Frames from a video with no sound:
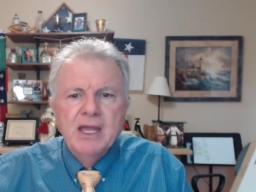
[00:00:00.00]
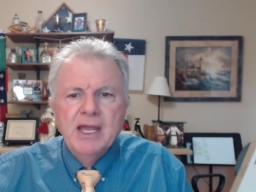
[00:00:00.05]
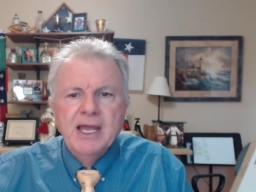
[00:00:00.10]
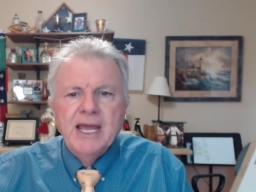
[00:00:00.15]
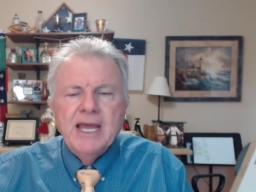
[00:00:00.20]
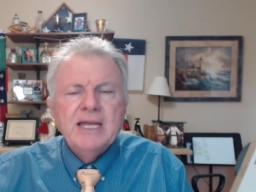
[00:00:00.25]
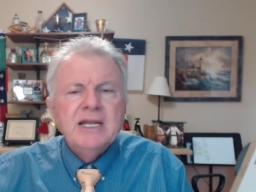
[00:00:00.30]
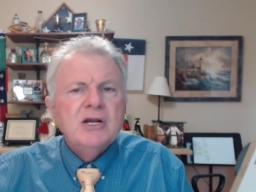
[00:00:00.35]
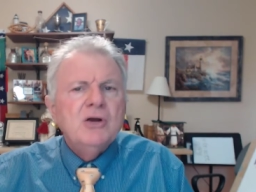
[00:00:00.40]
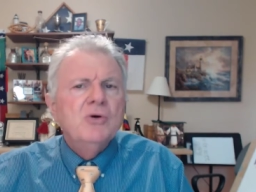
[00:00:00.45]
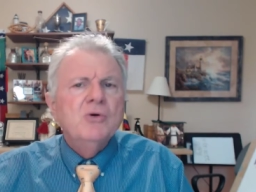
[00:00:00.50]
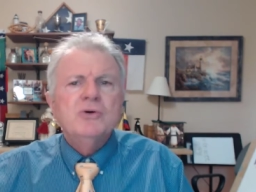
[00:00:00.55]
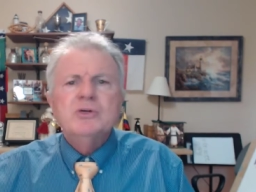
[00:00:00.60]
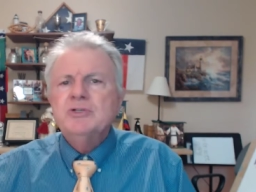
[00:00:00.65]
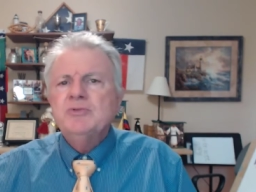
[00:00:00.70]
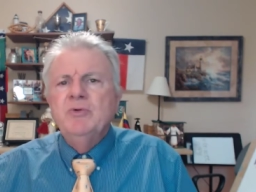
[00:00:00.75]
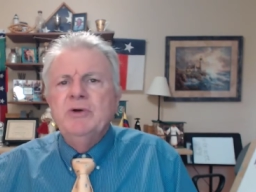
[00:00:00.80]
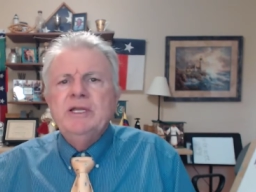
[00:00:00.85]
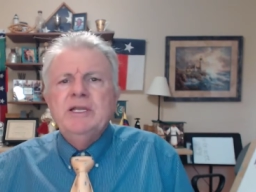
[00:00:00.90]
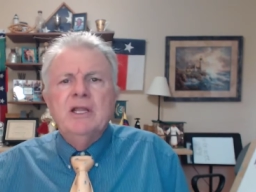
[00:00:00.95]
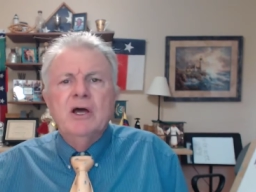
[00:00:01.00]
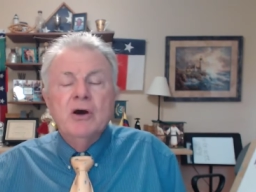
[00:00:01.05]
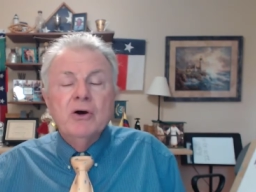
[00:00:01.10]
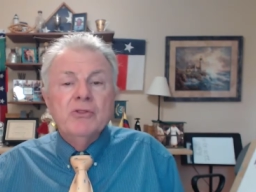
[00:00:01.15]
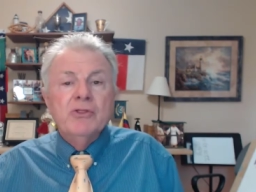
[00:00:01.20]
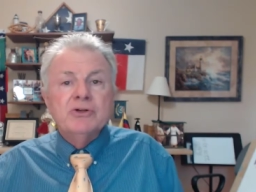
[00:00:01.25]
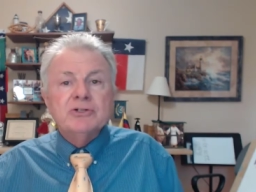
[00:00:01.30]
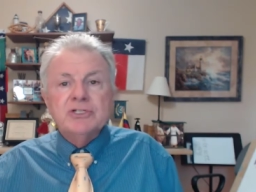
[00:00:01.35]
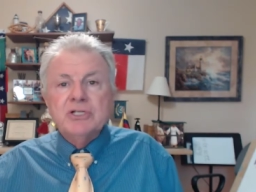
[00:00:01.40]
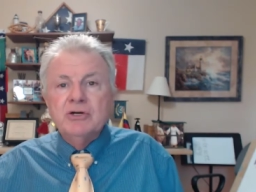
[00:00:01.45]
And of course, we know
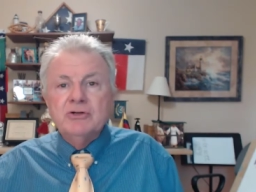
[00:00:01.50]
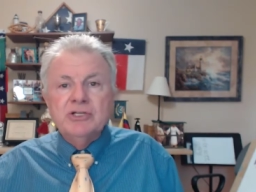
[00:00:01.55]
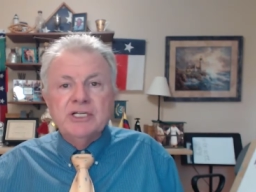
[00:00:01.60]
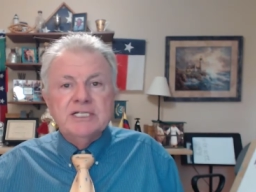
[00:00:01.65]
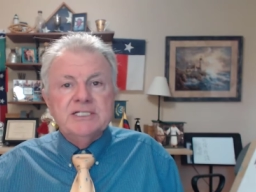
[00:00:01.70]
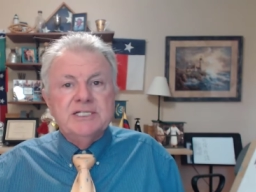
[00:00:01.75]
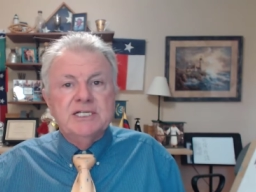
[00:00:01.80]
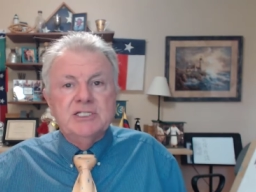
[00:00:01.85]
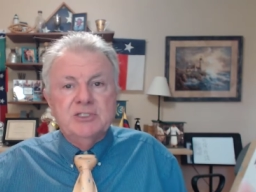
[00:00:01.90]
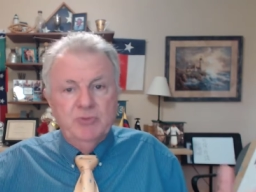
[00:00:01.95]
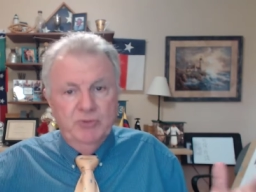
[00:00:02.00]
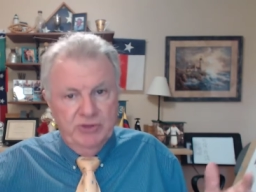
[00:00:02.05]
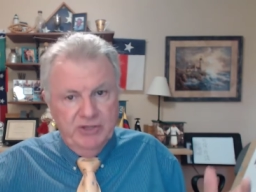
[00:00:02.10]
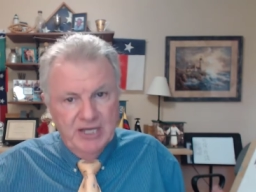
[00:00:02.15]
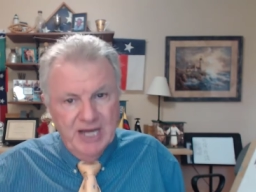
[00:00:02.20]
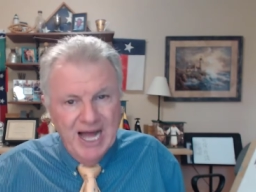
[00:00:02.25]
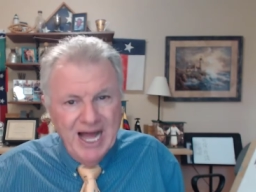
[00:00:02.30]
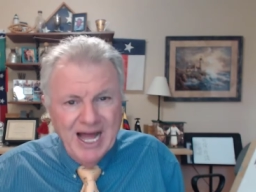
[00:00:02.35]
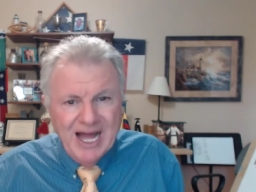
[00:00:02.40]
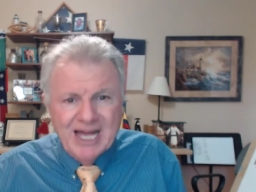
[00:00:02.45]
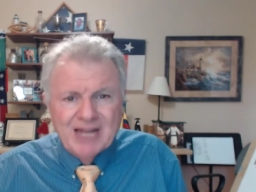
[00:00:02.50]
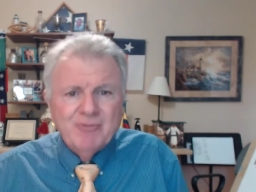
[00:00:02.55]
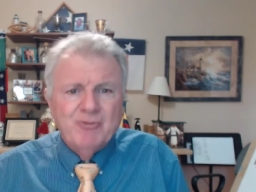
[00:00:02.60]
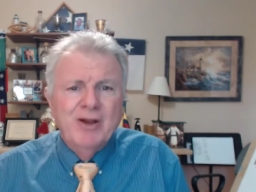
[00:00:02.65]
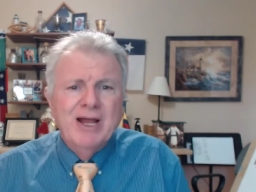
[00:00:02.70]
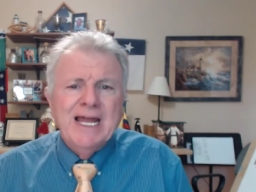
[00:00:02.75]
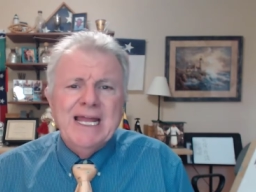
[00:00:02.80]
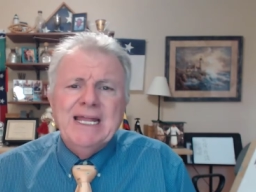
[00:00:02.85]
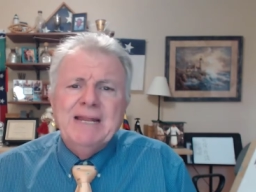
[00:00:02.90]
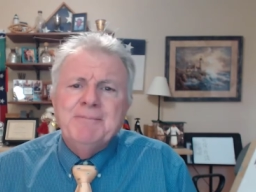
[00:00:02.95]
there's no distance with God,
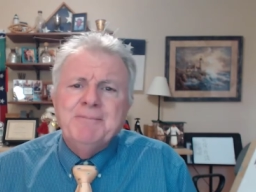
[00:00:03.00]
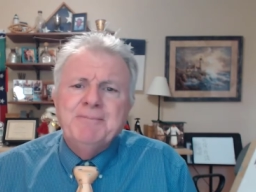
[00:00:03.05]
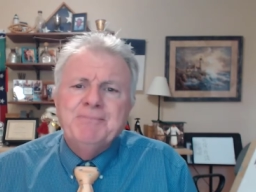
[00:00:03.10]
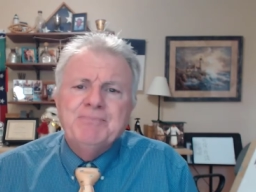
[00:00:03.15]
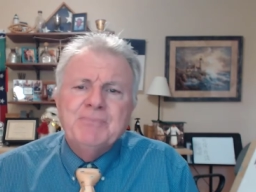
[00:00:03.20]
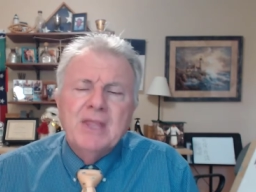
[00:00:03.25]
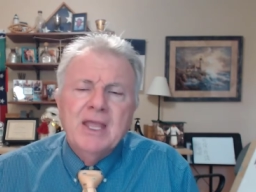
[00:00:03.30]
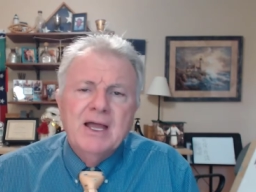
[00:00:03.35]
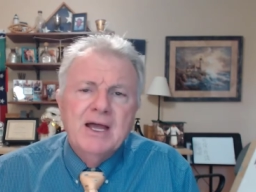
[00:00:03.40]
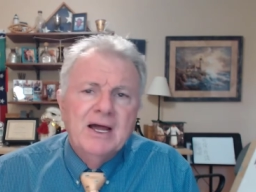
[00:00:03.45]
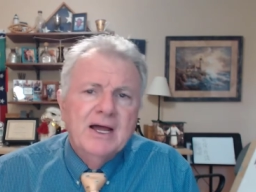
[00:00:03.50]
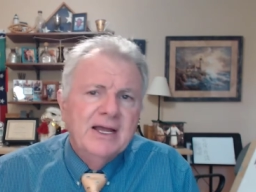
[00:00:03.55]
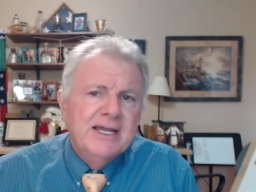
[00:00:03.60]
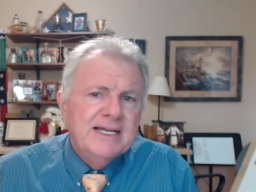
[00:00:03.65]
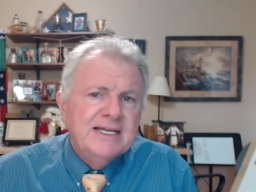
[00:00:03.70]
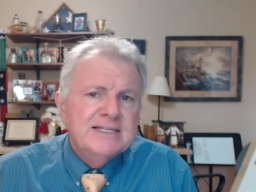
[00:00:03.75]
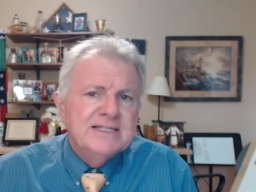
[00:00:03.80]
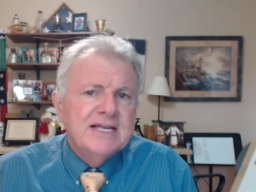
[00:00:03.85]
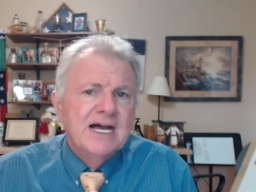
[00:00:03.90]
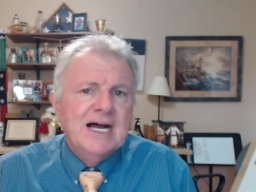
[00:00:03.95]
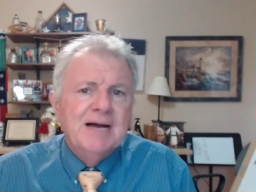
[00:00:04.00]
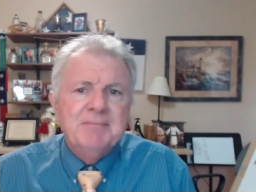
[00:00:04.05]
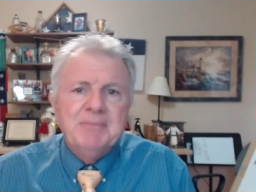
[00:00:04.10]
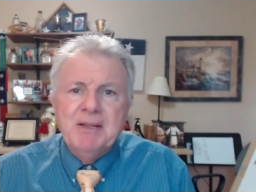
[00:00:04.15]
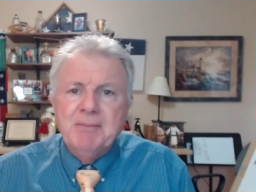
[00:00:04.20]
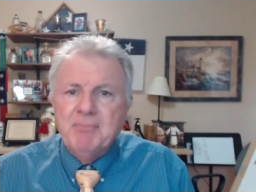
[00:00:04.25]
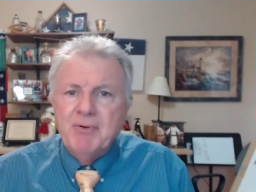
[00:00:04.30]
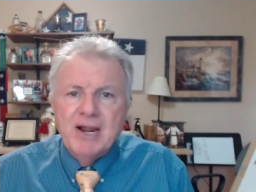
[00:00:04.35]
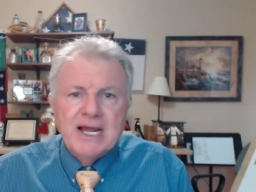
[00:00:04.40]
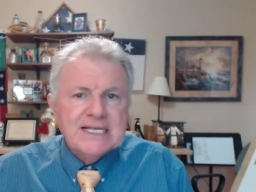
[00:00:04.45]
right? Uh, he's
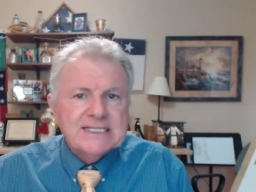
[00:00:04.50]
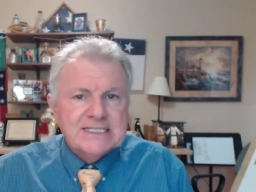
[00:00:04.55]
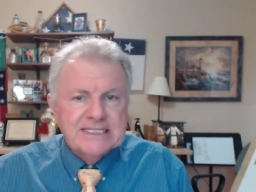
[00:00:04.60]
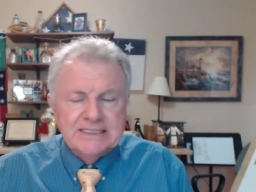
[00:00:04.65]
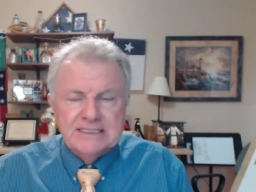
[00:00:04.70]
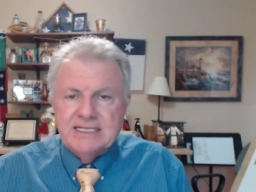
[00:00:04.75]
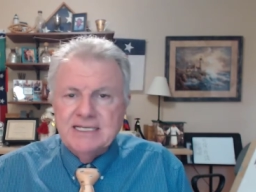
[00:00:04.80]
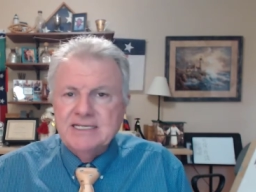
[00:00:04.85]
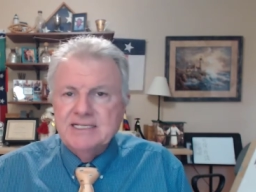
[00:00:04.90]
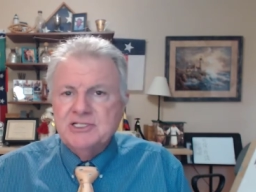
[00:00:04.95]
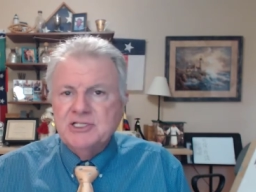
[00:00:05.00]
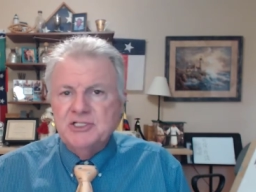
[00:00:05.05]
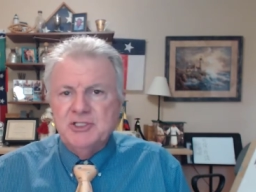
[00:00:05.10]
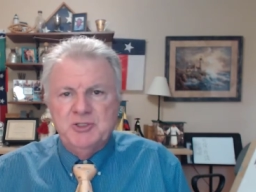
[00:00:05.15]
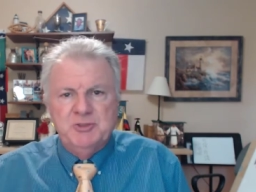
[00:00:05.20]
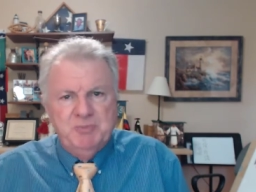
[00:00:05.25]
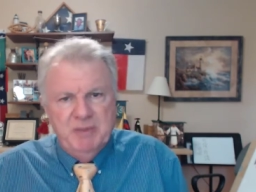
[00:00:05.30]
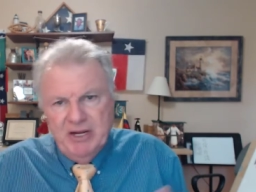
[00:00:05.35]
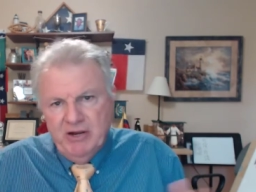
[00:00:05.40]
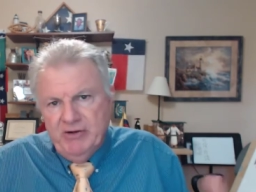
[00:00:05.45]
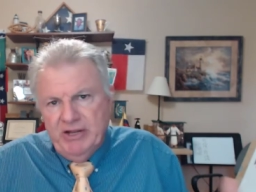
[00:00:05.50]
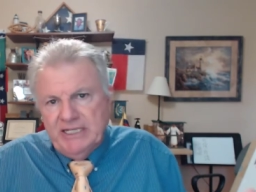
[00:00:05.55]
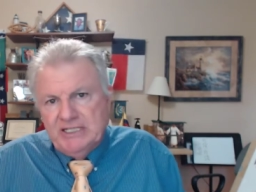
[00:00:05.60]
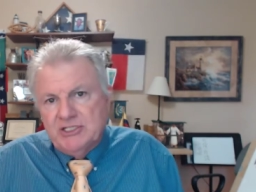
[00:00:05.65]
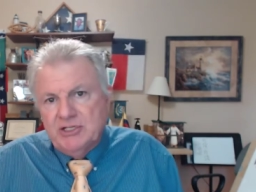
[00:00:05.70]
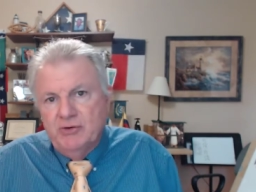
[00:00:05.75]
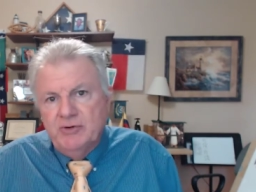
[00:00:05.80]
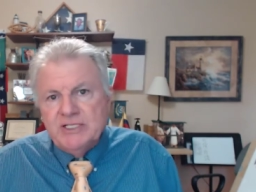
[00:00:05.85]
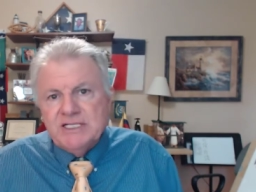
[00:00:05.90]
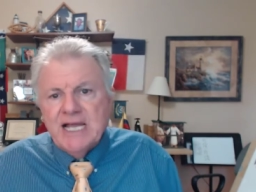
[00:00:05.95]
omnipresent, He's a spirit,
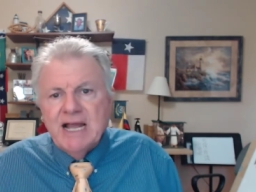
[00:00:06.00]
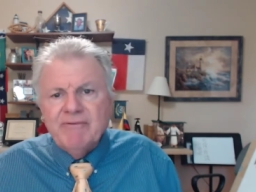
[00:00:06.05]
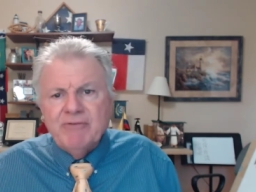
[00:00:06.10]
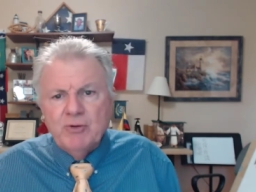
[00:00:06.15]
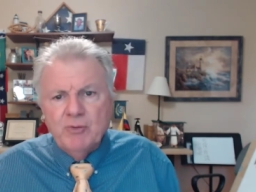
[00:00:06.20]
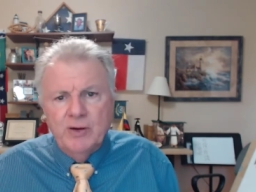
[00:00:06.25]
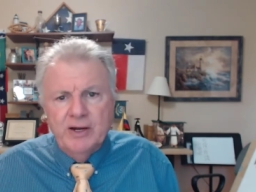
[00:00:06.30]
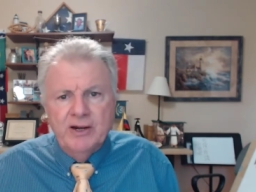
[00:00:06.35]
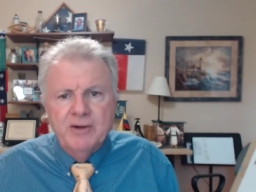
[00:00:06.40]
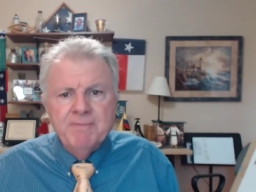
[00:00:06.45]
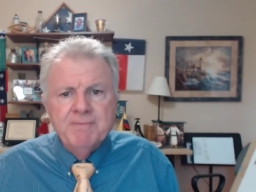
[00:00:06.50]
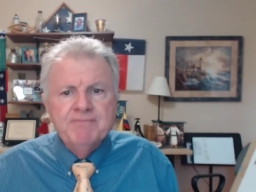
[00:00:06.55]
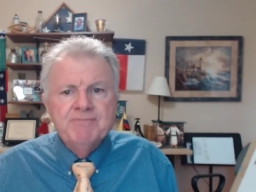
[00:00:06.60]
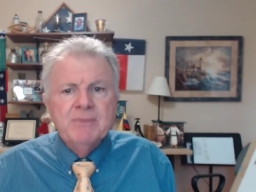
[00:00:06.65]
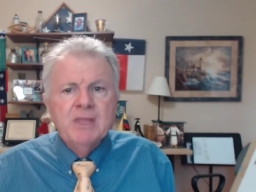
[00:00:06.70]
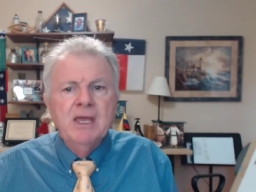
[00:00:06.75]
so He's everywhere.